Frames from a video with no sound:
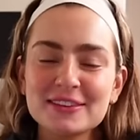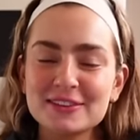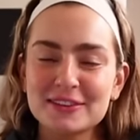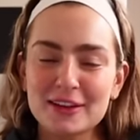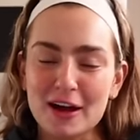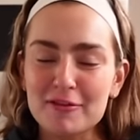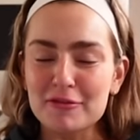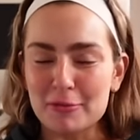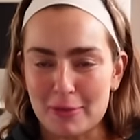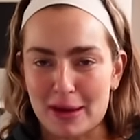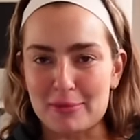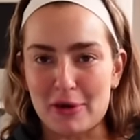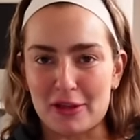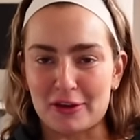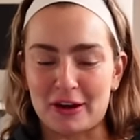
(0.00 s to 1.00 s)
love my
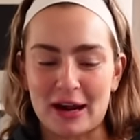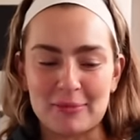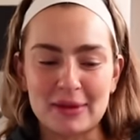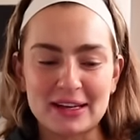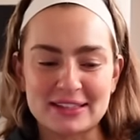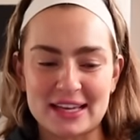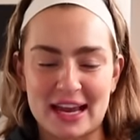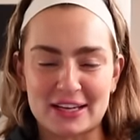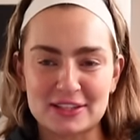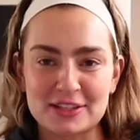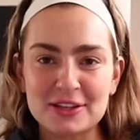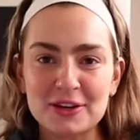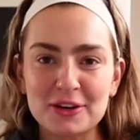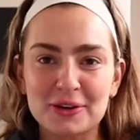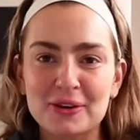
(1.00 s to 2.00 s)
mother. I'm like
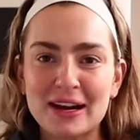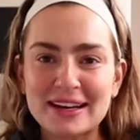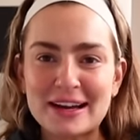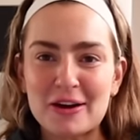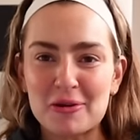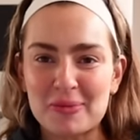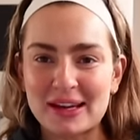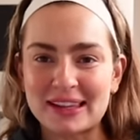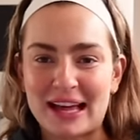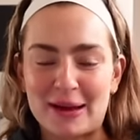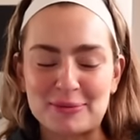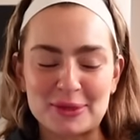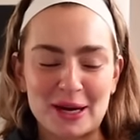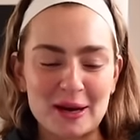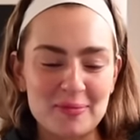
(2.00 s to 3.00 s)
texting her right now on my
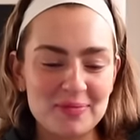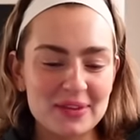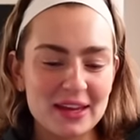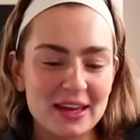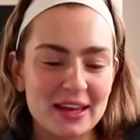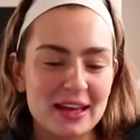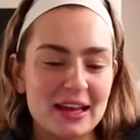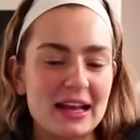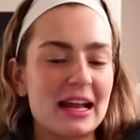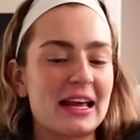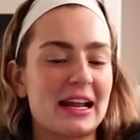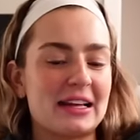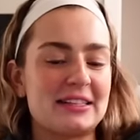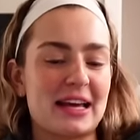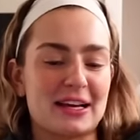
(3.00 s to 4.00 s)
laptop.
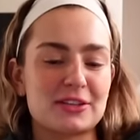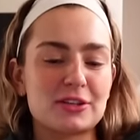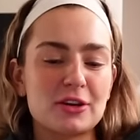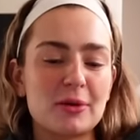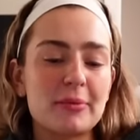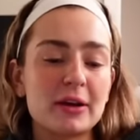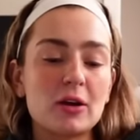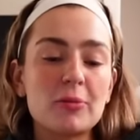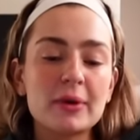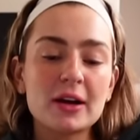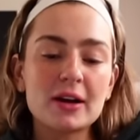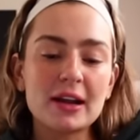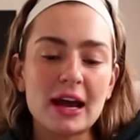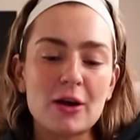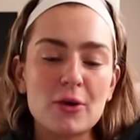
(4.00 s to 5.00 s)
And I texted her, I'm like, oh my
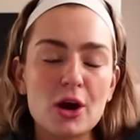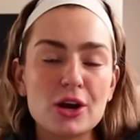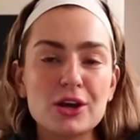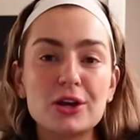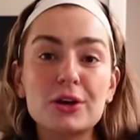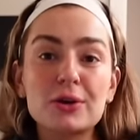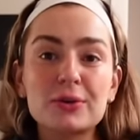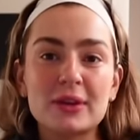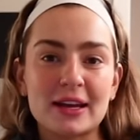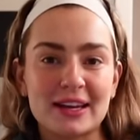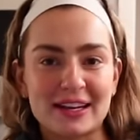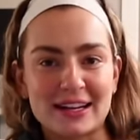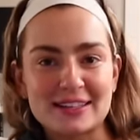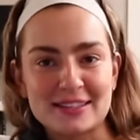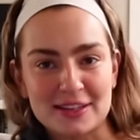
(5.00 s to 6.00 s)
God, how are you? Like,
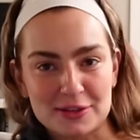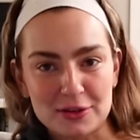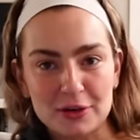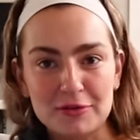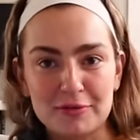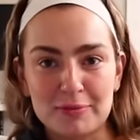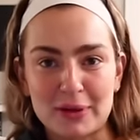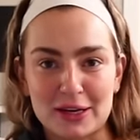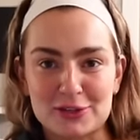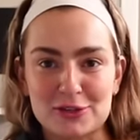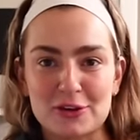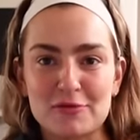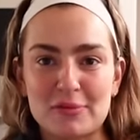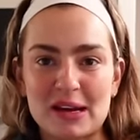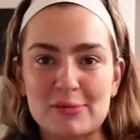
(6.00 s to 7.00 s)
and I sent her a
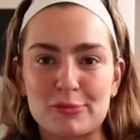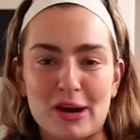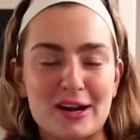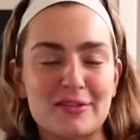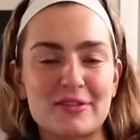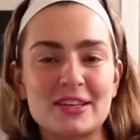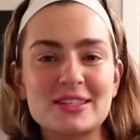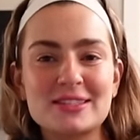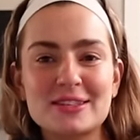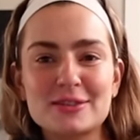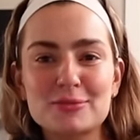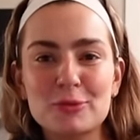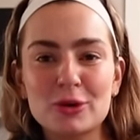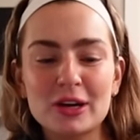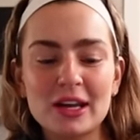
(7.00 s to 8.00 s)
picture of my breakfast
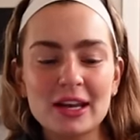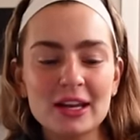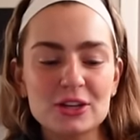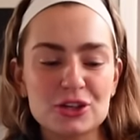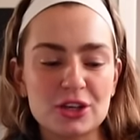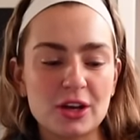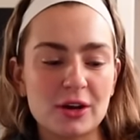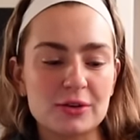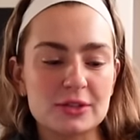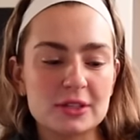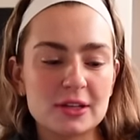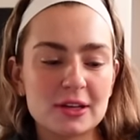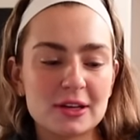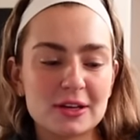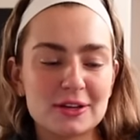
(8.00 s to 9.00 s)
this morning. And she
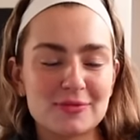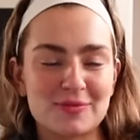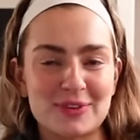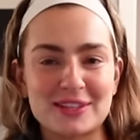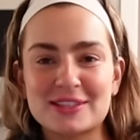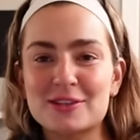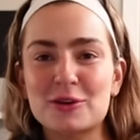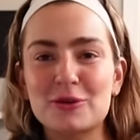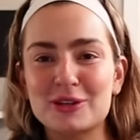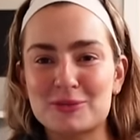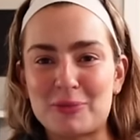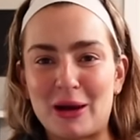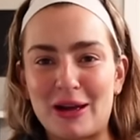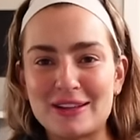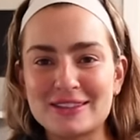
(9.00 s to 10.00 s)
goes, this is her
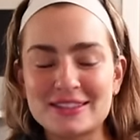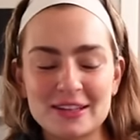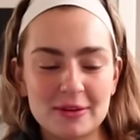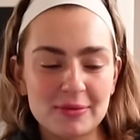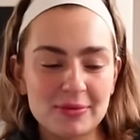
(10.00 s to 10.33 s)
response.